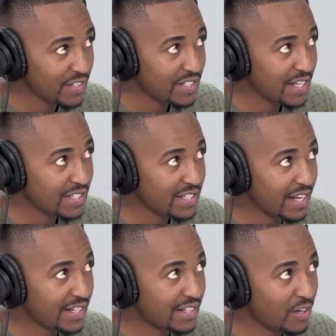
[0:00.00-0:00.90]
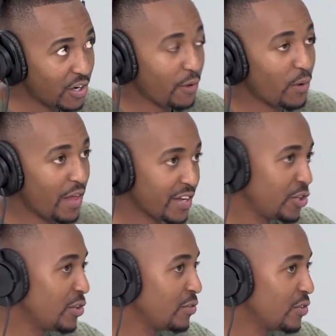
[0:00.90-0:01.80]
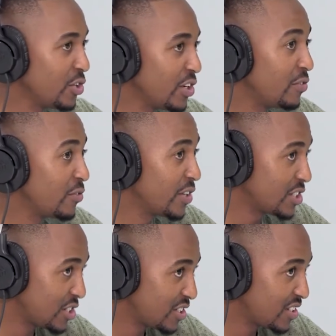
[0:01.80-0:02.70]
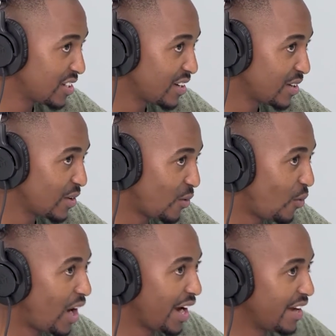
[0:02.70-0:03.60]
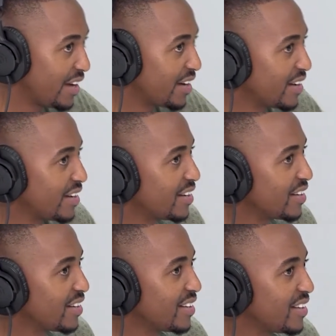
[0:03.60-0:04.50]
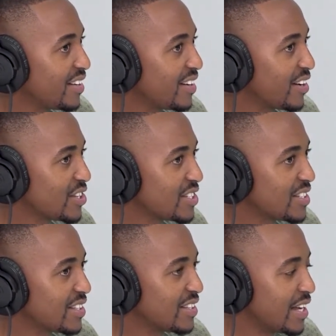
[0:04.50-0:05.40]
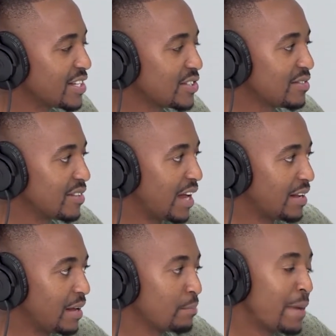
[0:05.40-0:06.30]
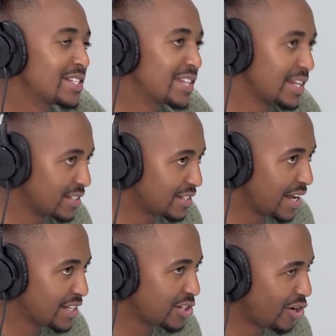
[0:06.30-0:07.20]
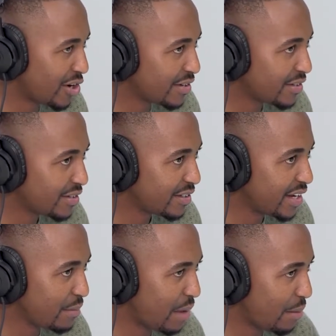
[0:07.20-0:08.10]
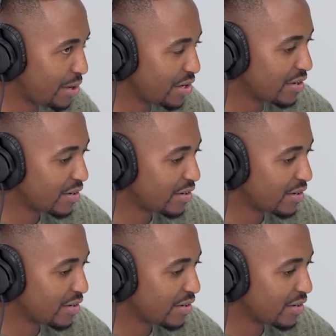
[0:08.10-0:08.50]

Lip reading: the sense that I think you need to finish why. It makes sense later on, in my opinion.